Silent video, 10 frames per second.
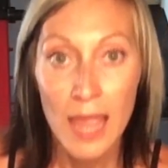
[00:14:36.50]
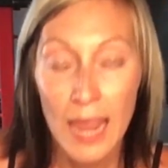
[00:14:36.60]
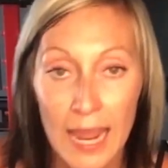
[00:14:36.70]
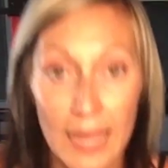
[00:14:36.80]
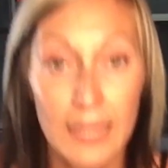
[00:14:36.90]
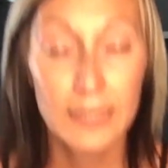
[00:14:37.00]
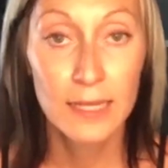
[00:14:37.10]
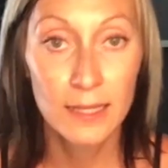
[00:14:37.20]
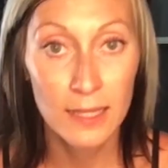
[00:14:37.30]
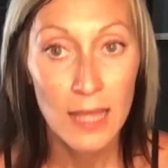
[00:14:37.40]
and
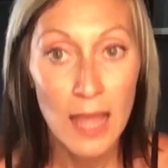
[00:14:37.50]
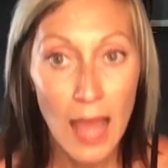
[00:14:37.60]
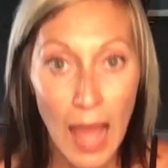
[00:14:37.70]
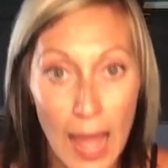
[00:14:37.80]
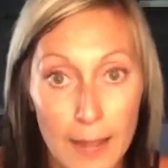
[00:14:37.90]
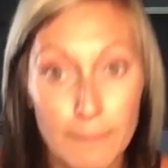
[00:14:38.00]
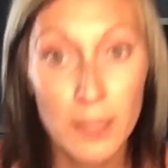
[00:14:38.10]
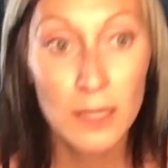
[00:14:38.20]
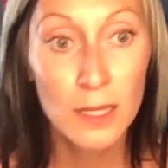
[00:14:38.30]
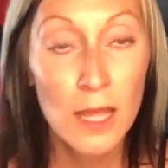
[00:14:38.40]
I'm
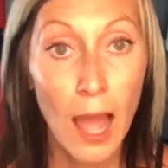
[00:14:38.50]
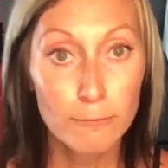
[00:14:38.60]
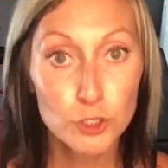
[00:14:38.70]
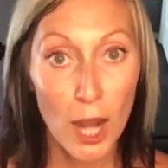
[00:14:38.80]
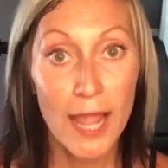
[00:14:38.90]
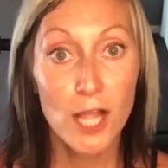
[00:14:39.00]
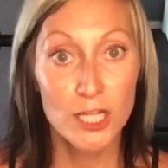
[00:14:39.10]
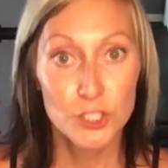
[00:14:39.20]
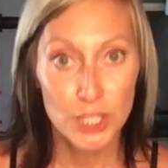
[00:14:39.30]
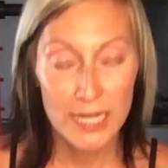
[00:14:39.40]
trying
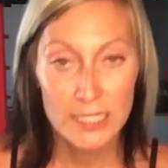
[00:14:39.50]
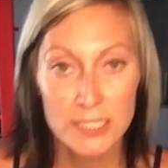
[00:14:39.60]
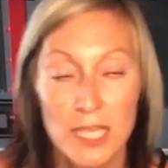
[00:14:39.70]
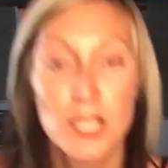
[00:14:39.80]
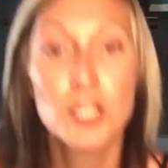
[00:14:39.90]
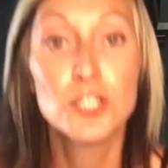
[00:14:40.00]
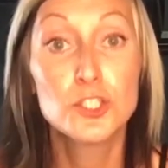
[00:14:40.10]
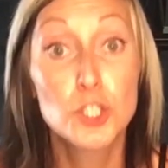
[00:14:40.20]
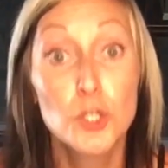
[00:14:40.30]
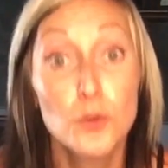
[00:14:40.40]
on jeans
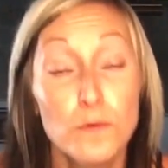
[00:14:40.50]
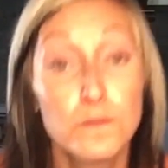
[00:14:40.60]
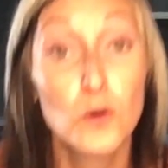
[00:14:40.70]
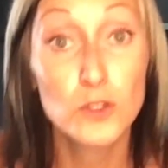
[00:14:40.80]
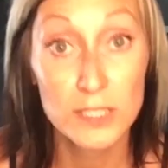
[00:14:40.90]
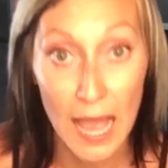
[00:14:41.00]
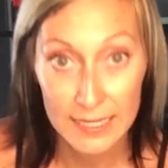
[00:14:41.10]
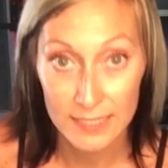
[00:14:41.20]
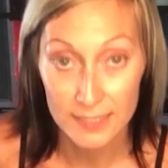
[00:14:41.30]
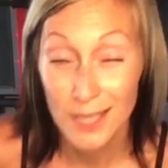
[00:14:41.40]
2 full
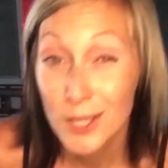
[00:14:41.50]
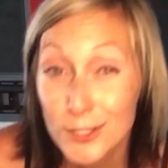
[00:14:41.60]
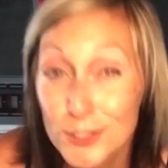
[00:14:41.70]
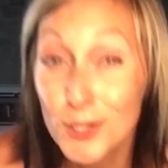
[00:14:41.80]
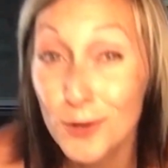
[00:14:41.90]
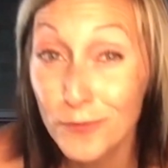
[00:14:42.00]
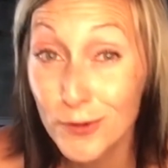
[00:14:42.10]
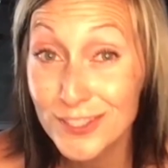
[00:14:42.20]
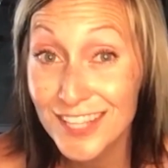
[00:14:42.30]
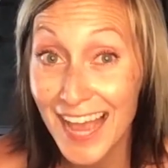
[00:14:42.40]
sizes. 2
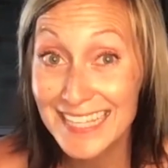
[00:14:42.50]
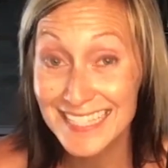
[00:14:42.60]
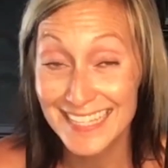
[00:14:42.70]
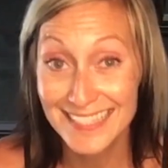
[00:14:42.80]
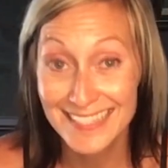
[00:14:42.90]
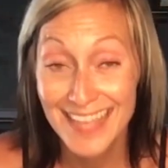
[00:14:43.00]
full sizes